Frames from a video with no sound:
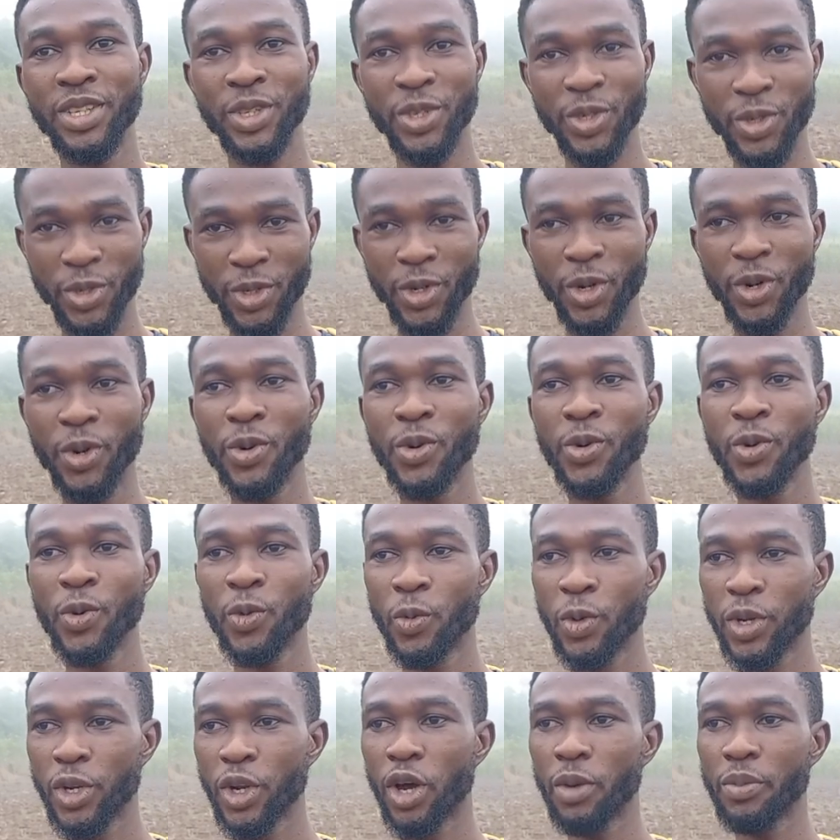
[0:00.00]

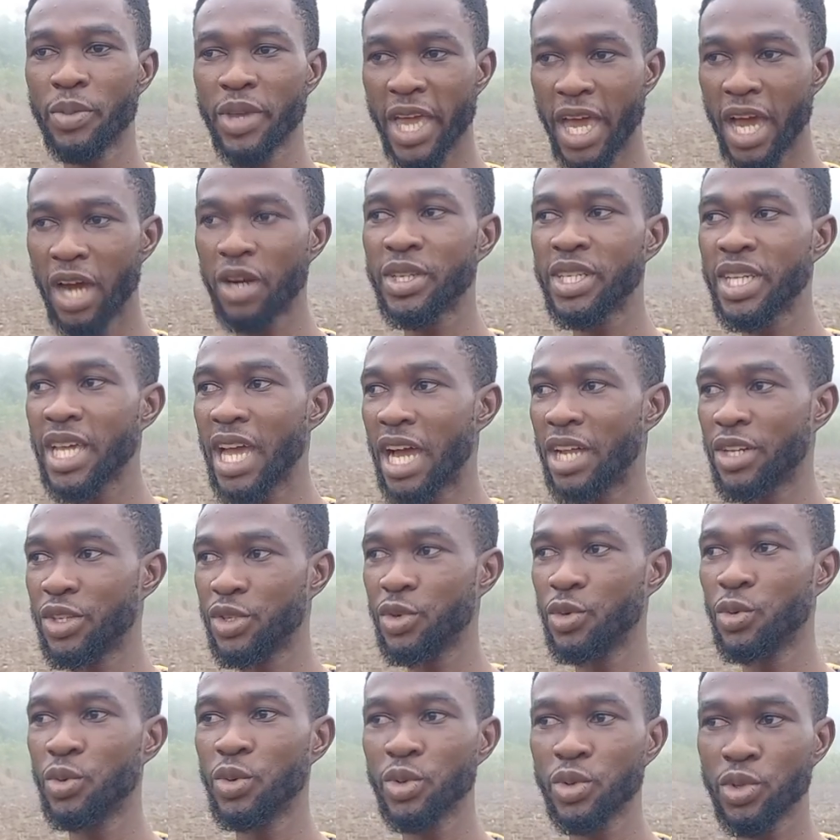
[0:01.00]
Will not be healthy, and
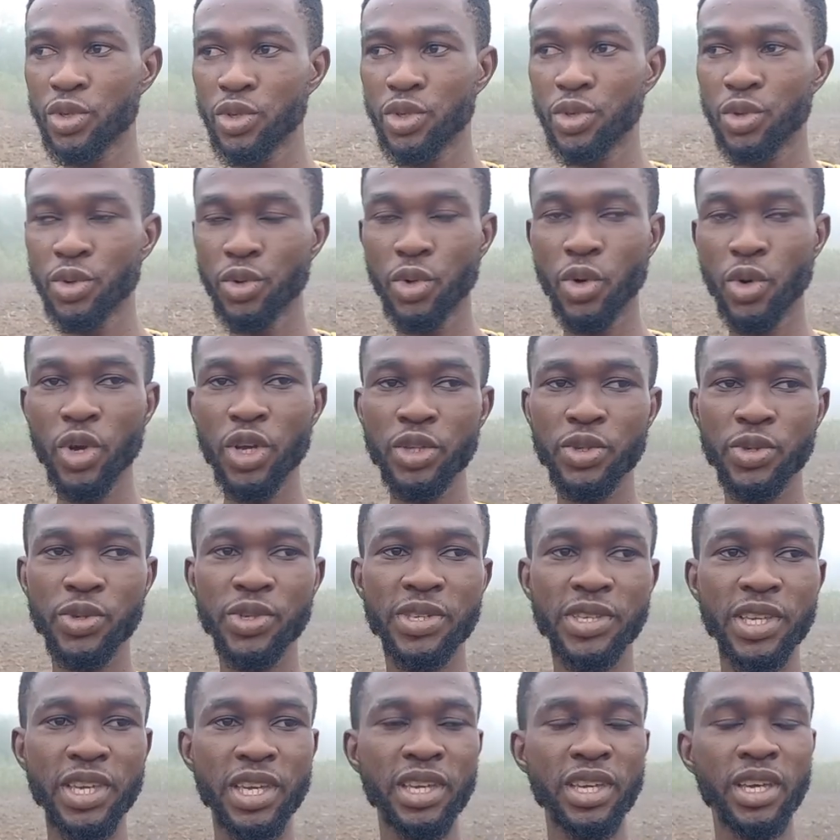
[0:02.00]
you're going to
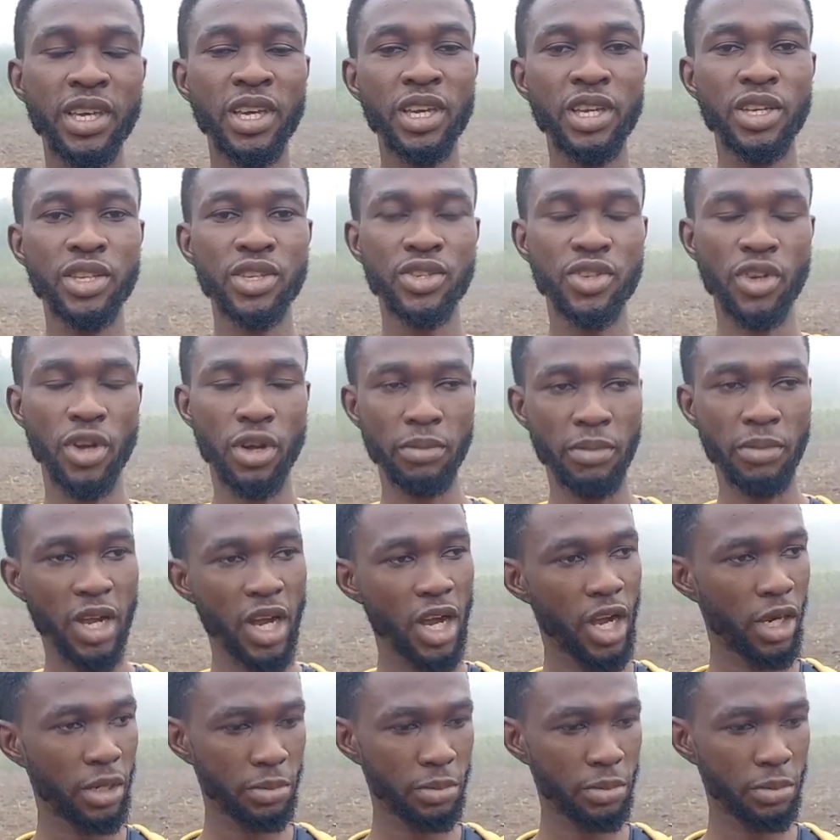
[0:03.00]
see some